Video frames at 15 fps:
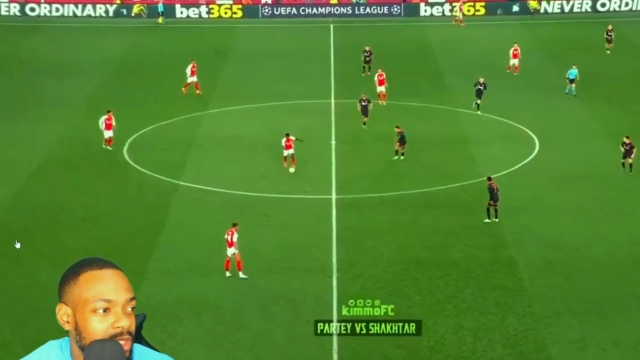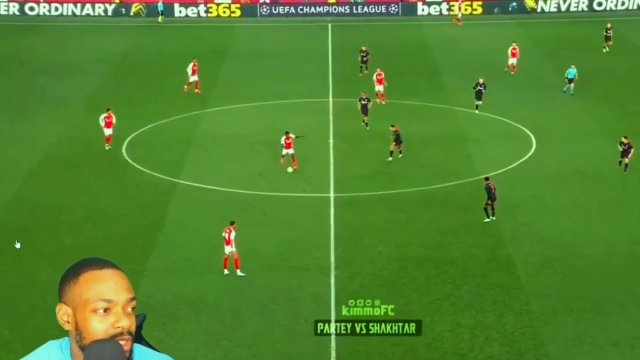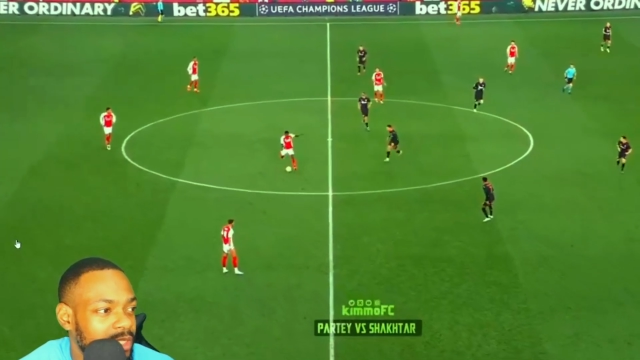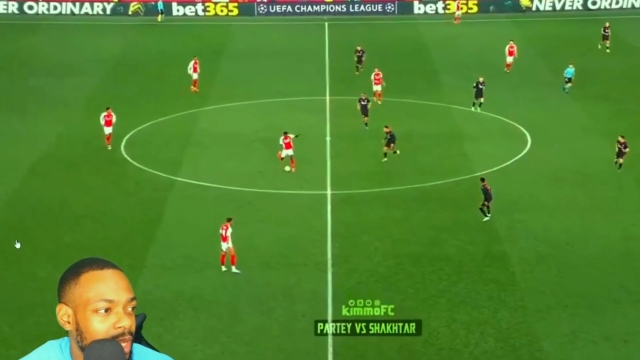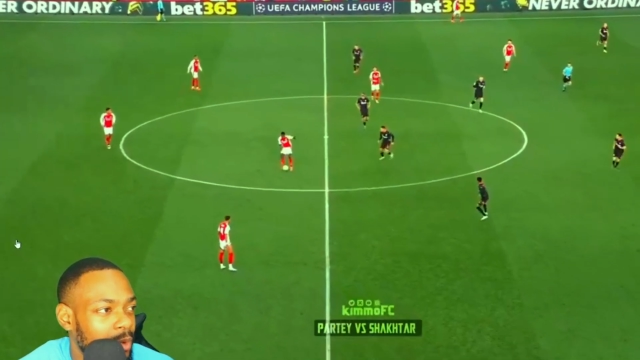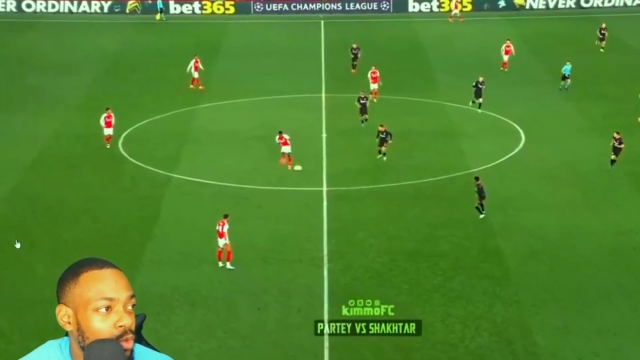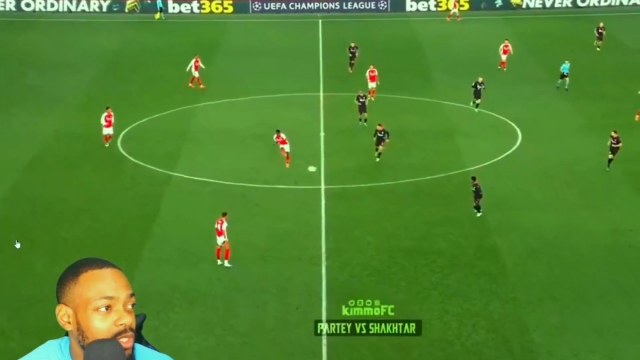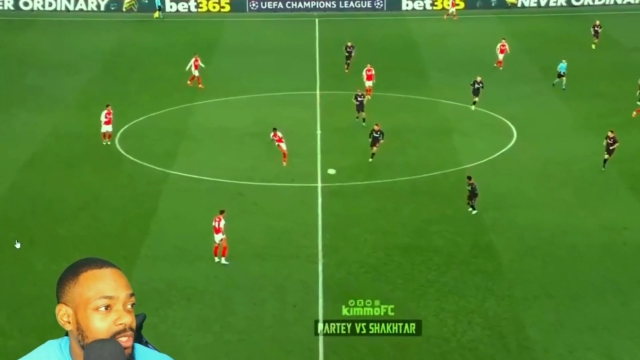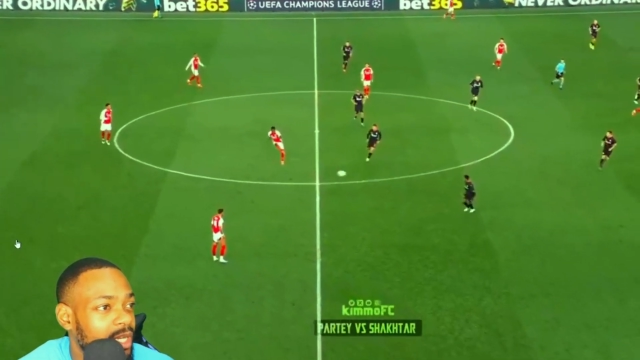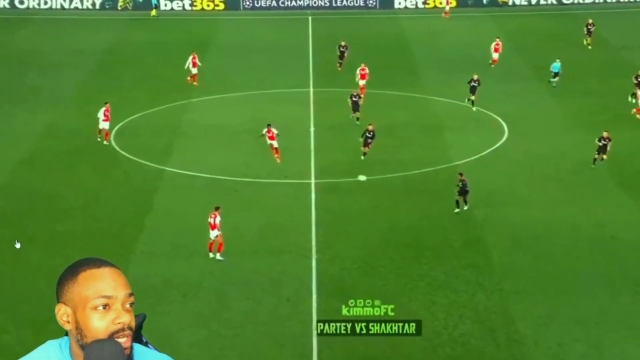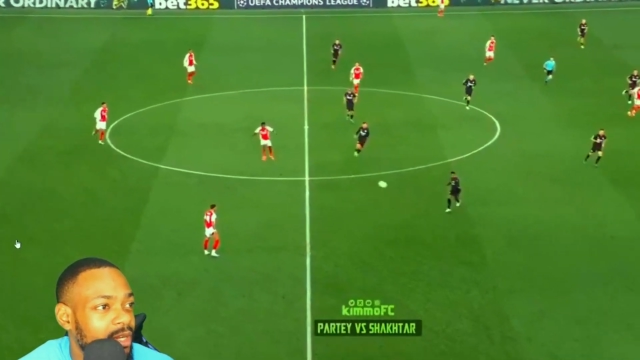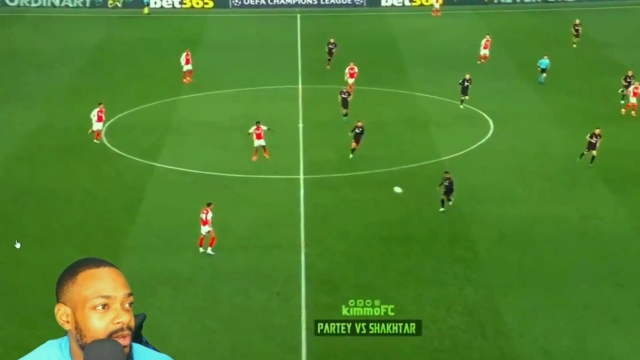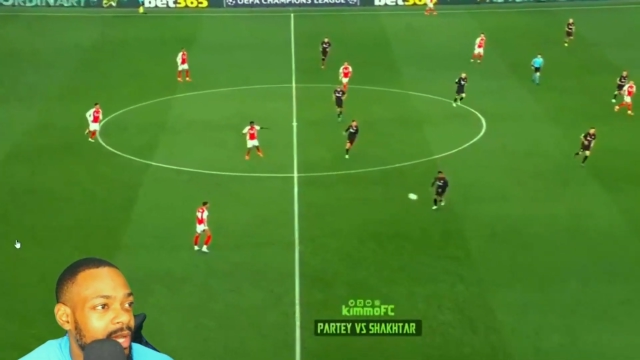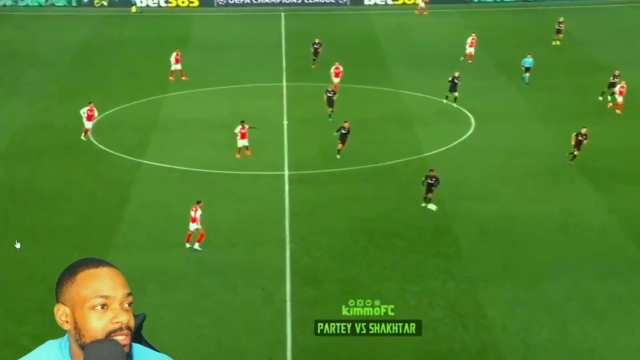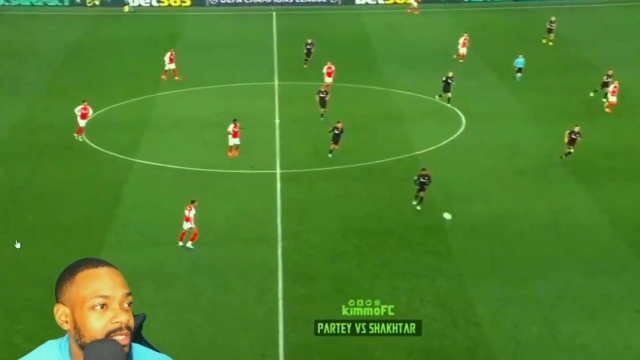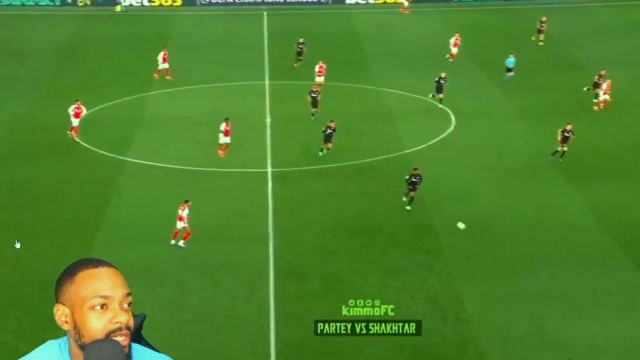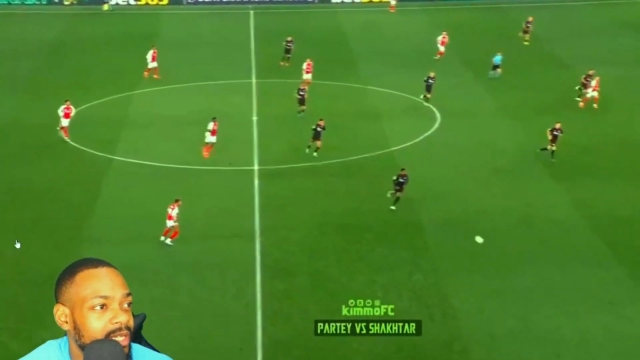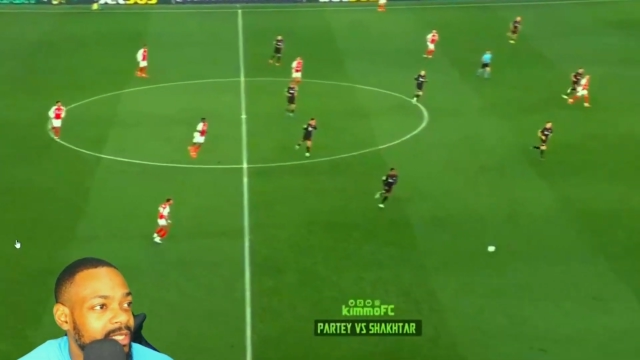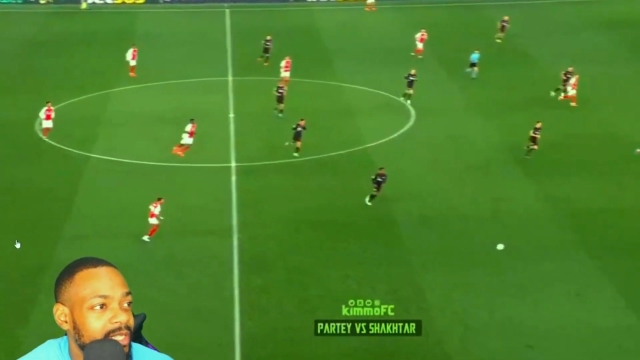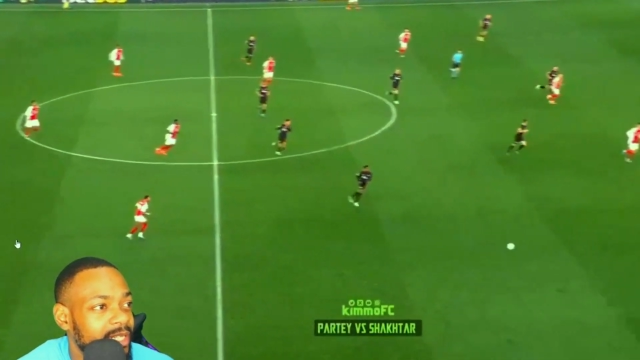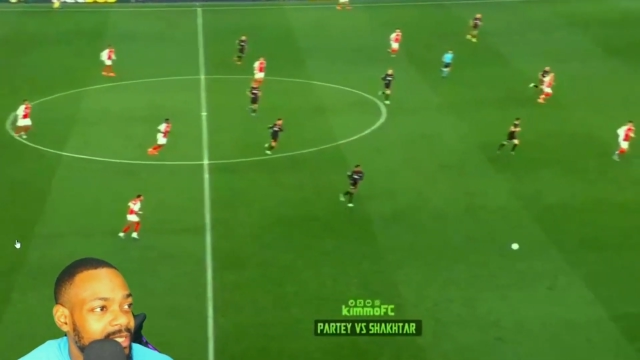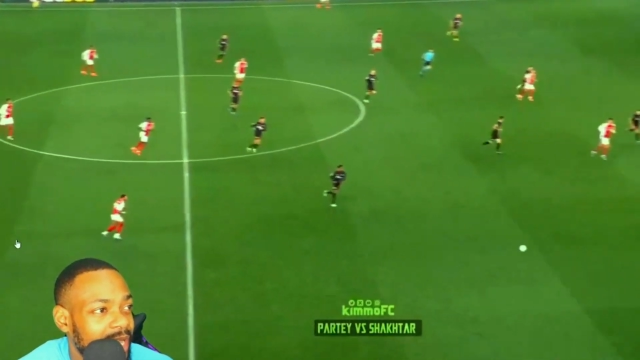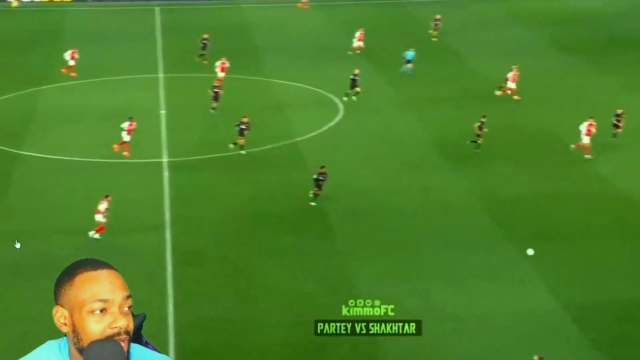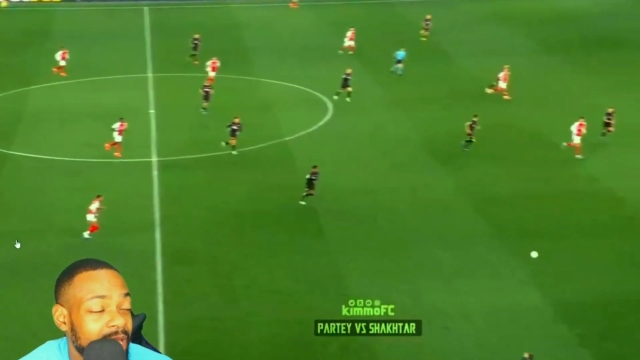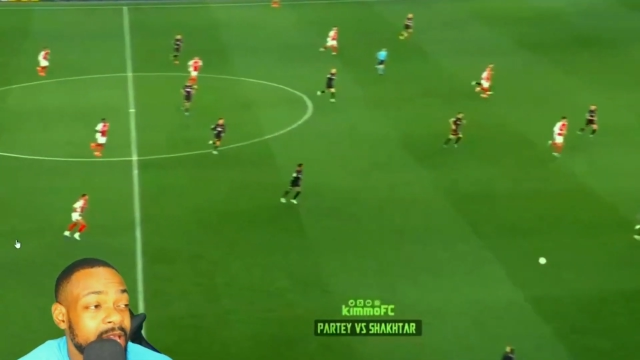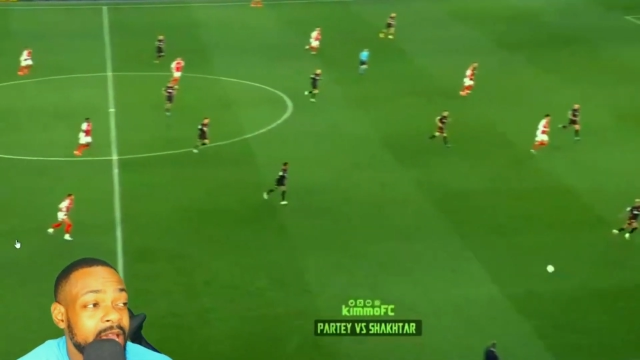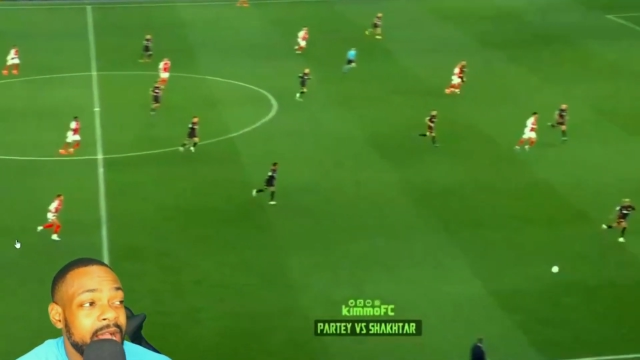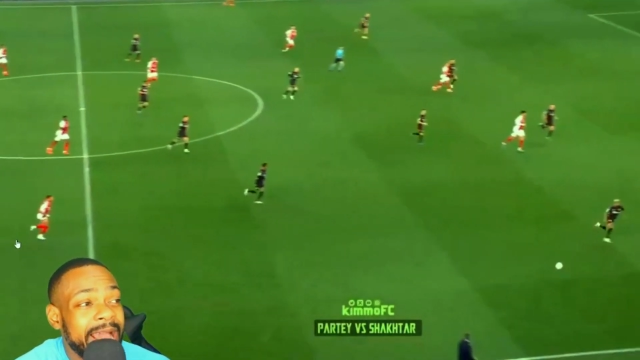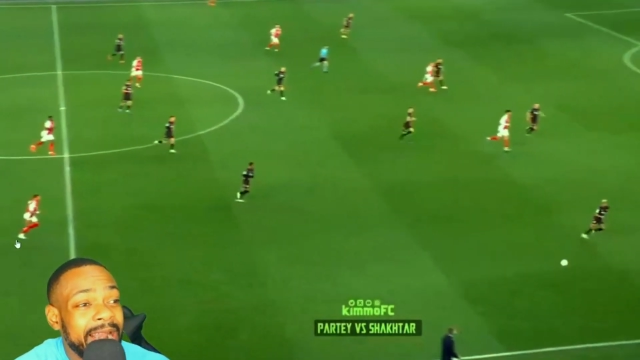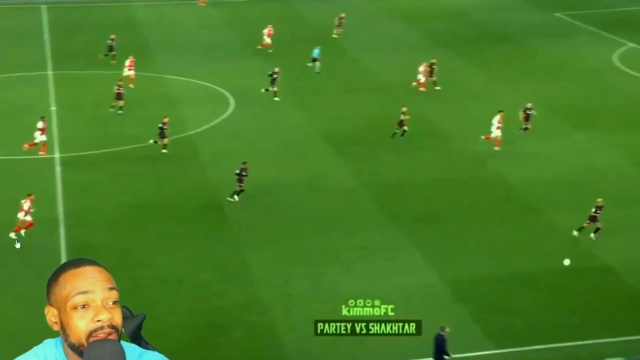most of the time. Where's Declan Rice? He's in
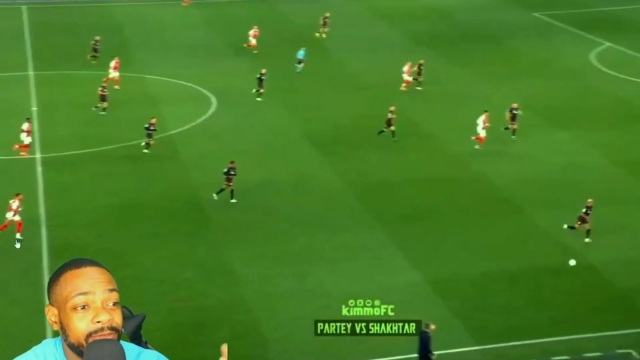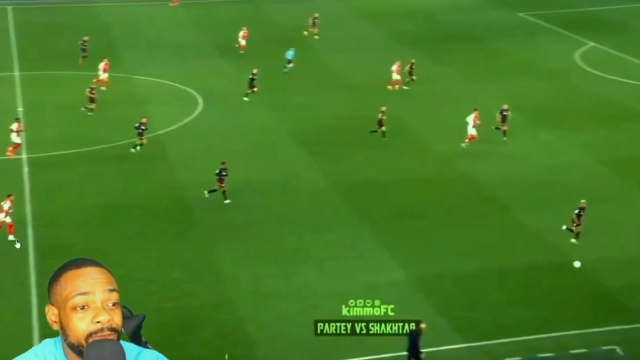attack.